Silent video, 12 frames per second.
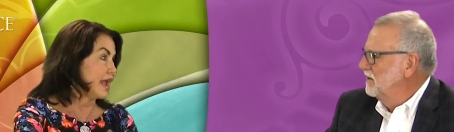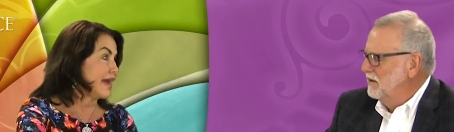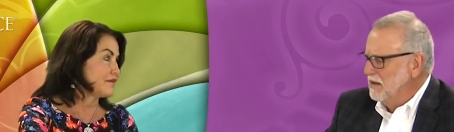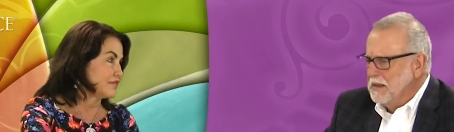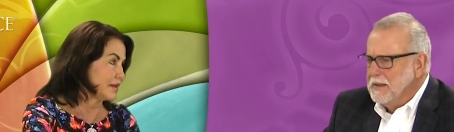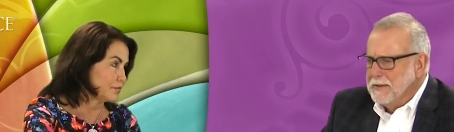
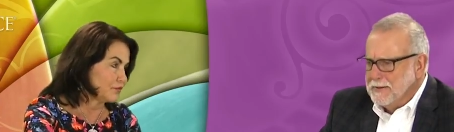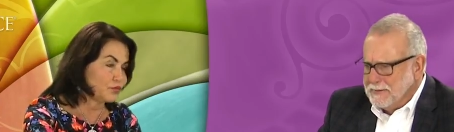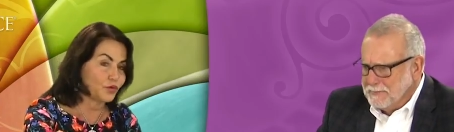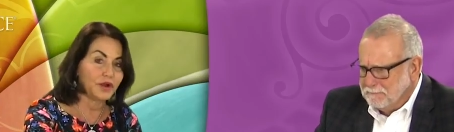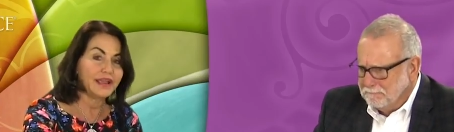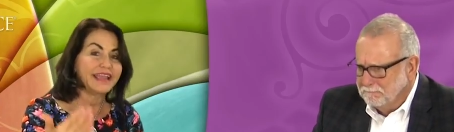Speaker 1: had that
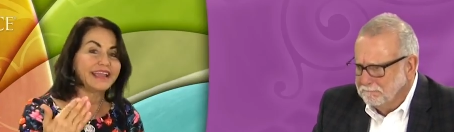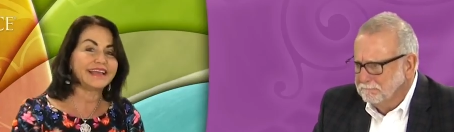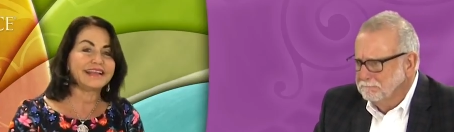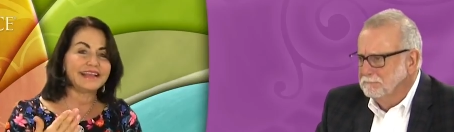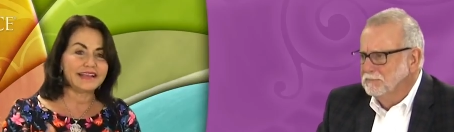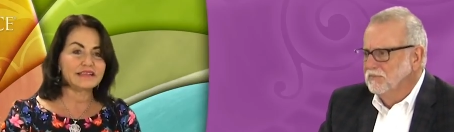before,
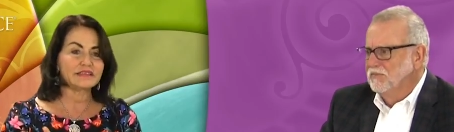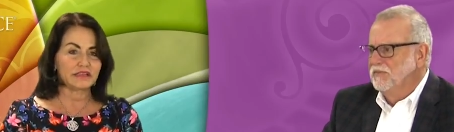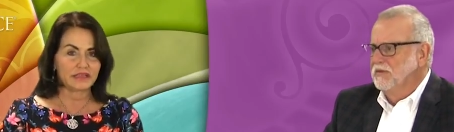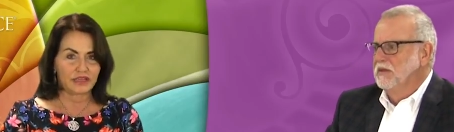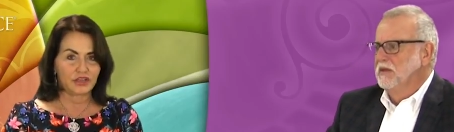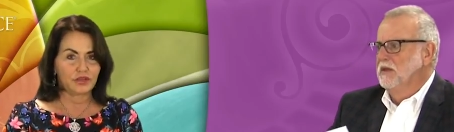it
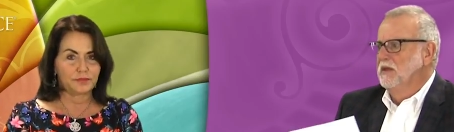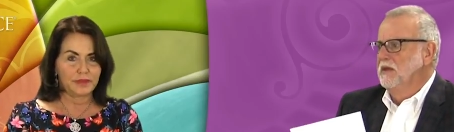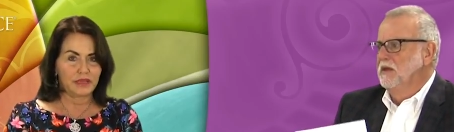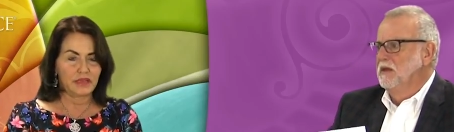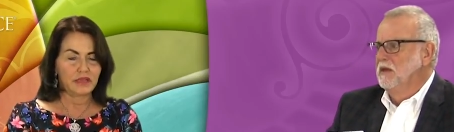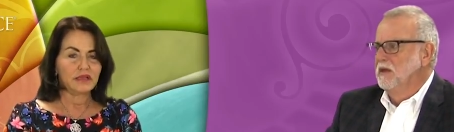easily could
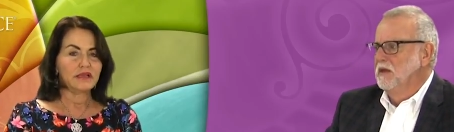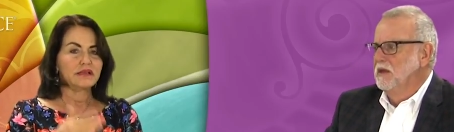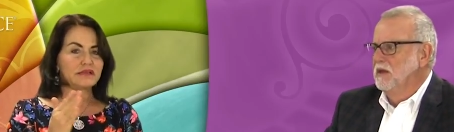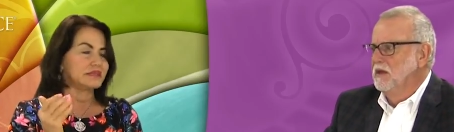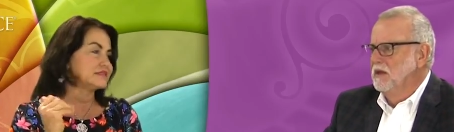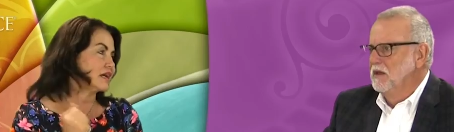be
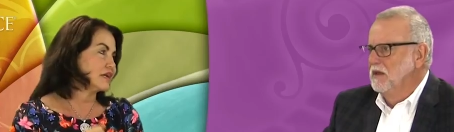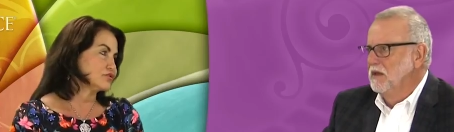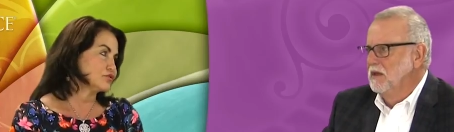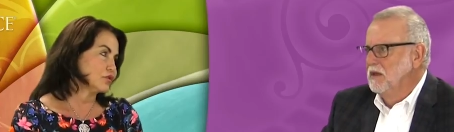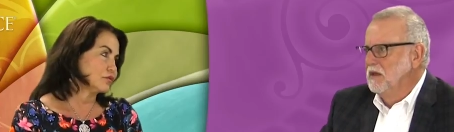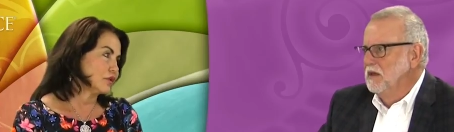
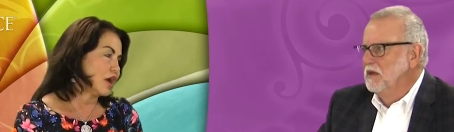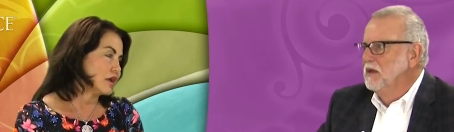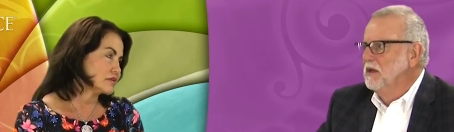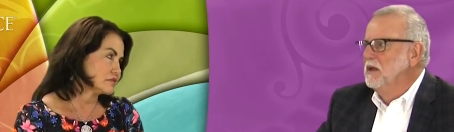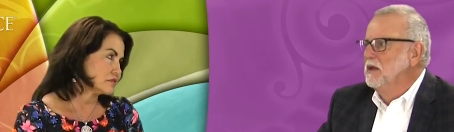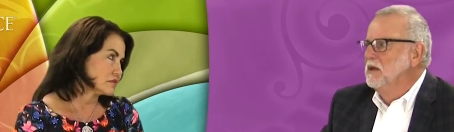testosterone
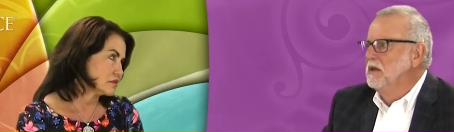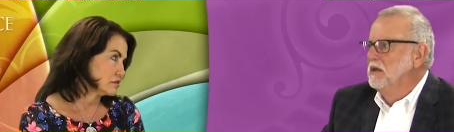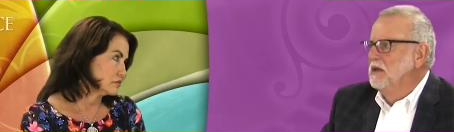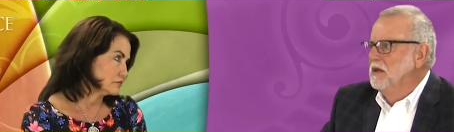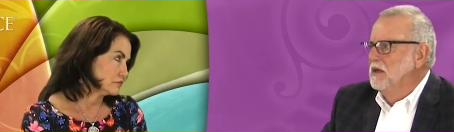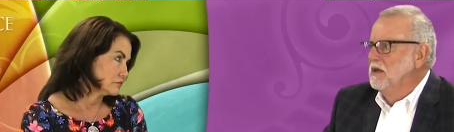loss.
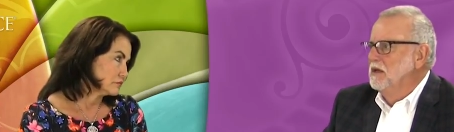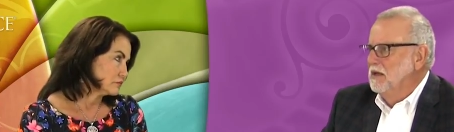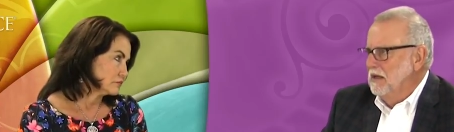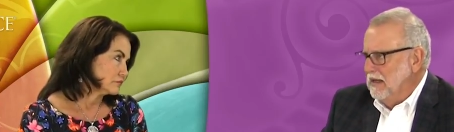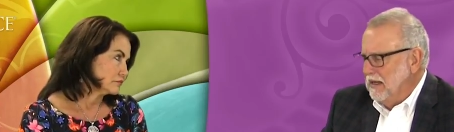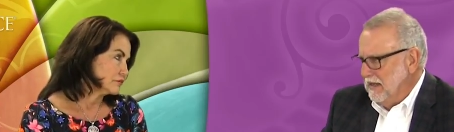
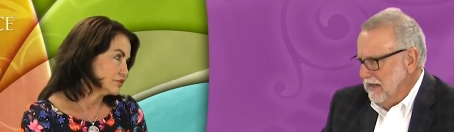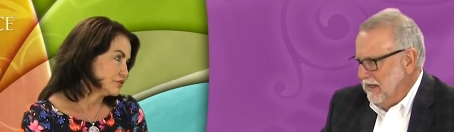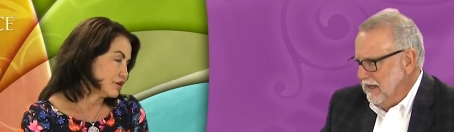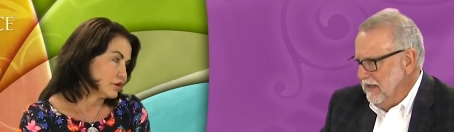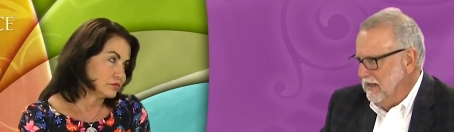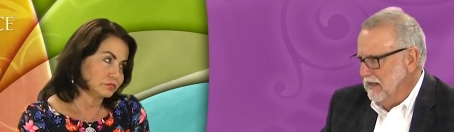Eh.
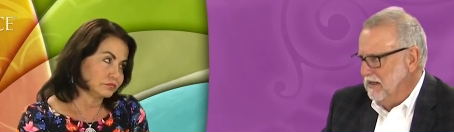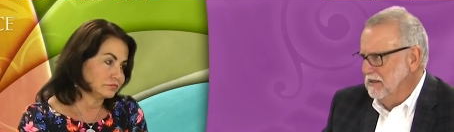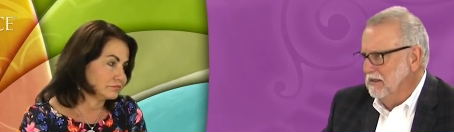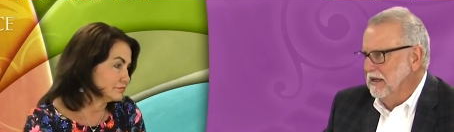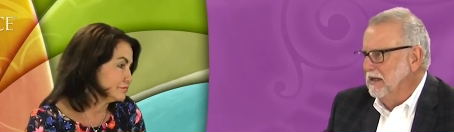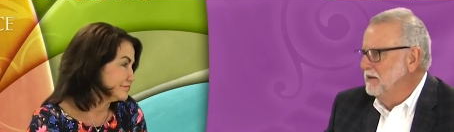So
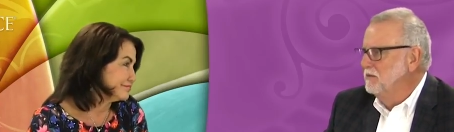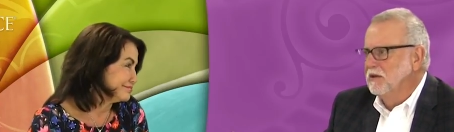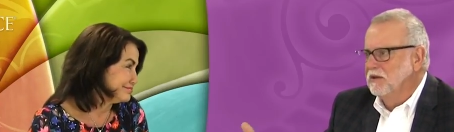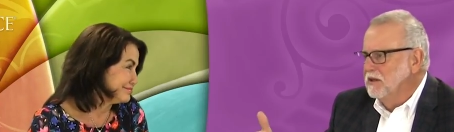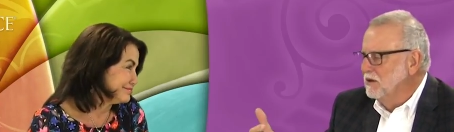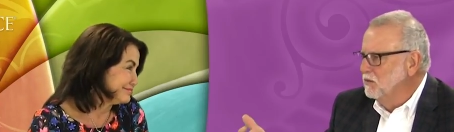
Speaker 2: and
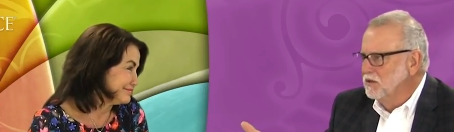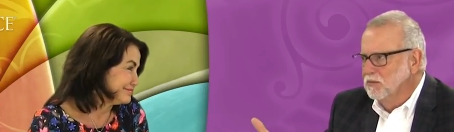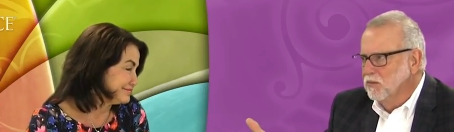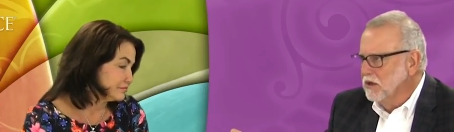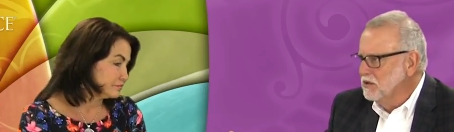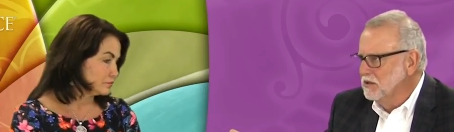the thing with
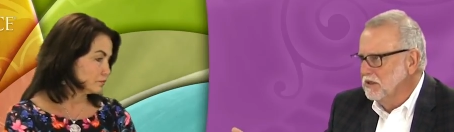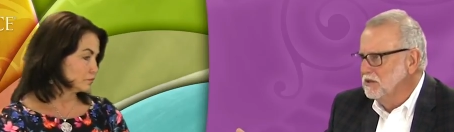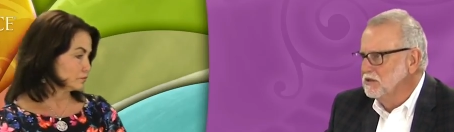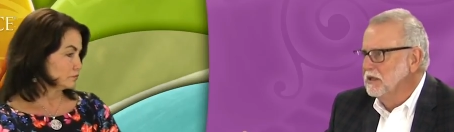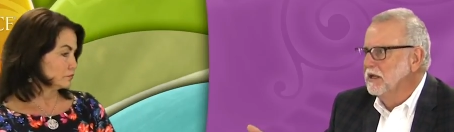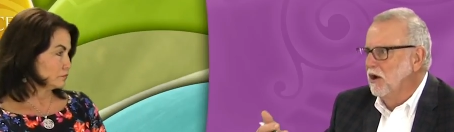depression
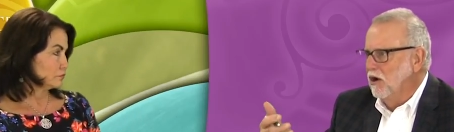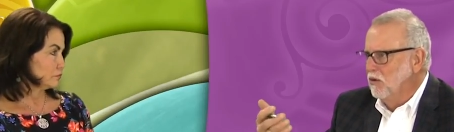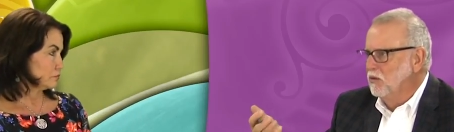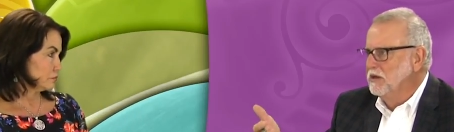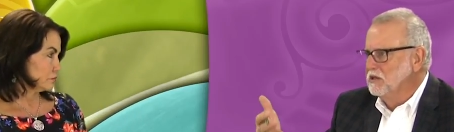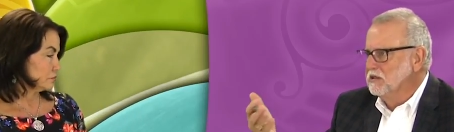is it
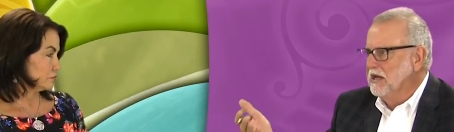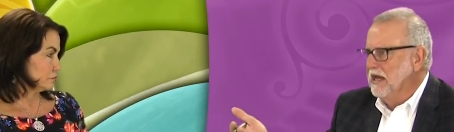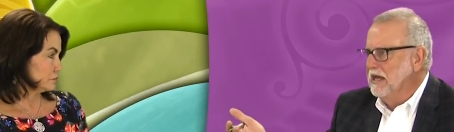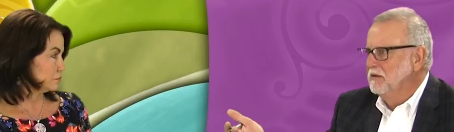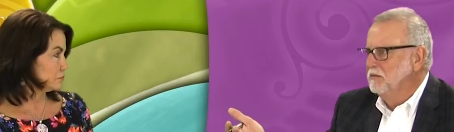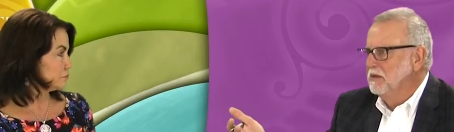always
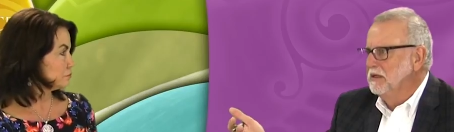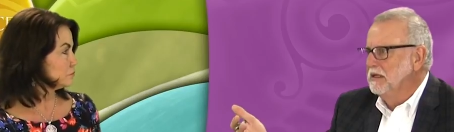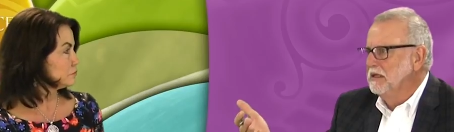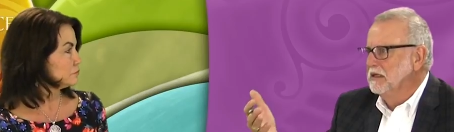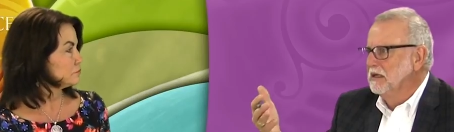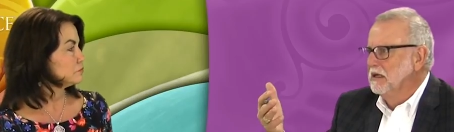can
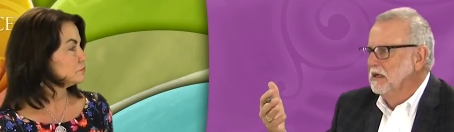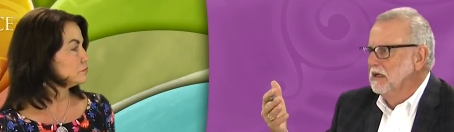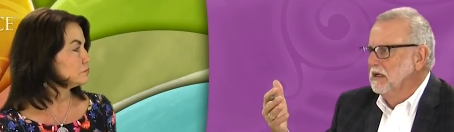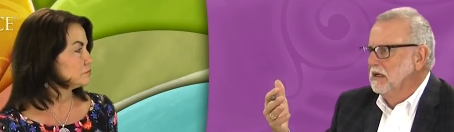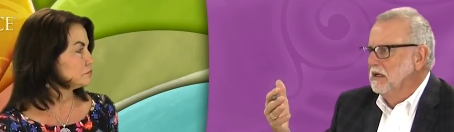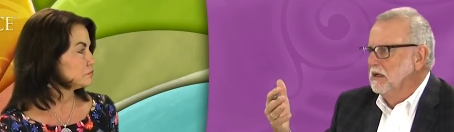be
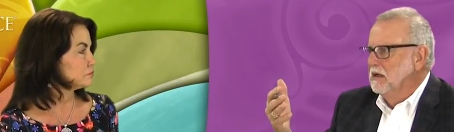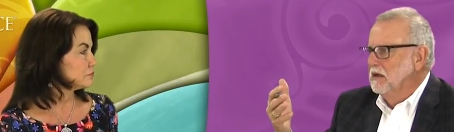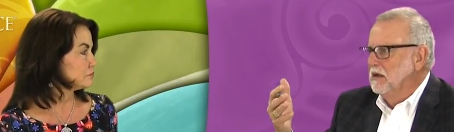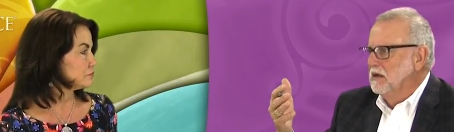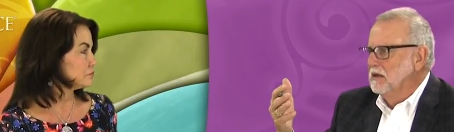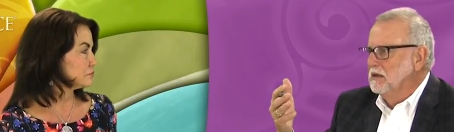
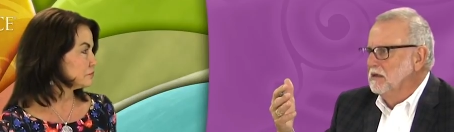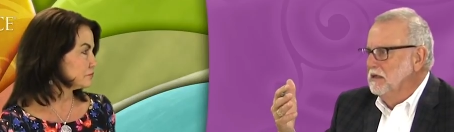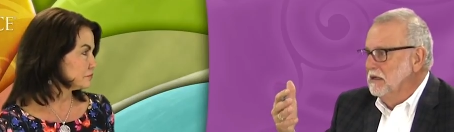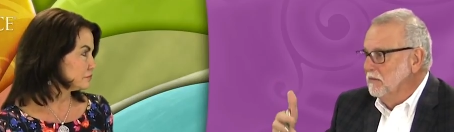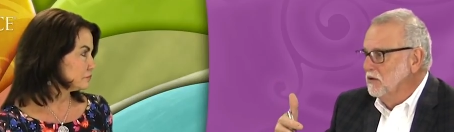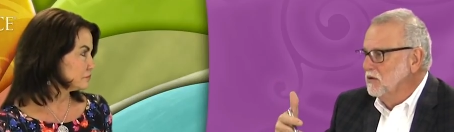
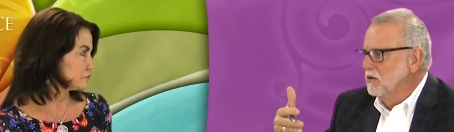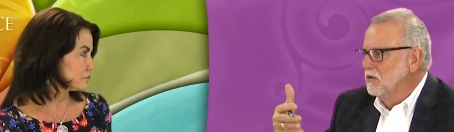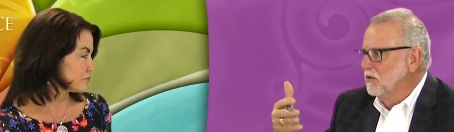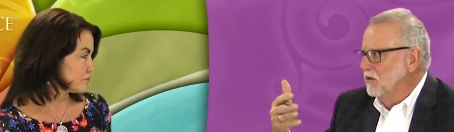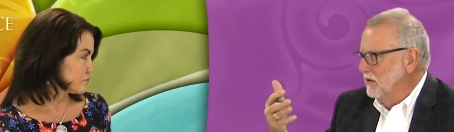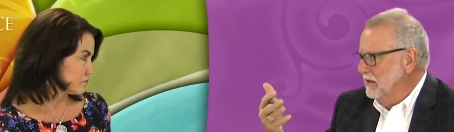
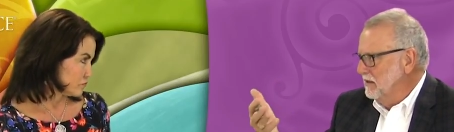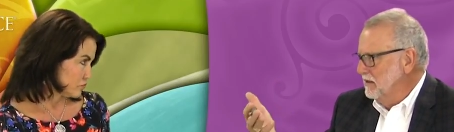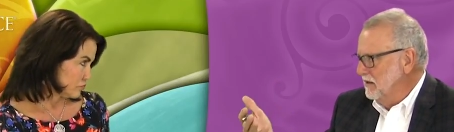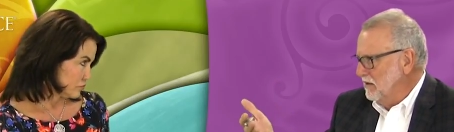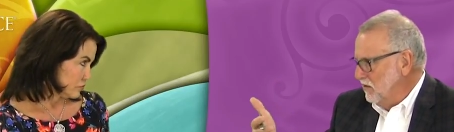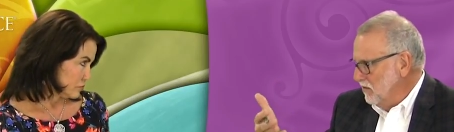chemical or uh,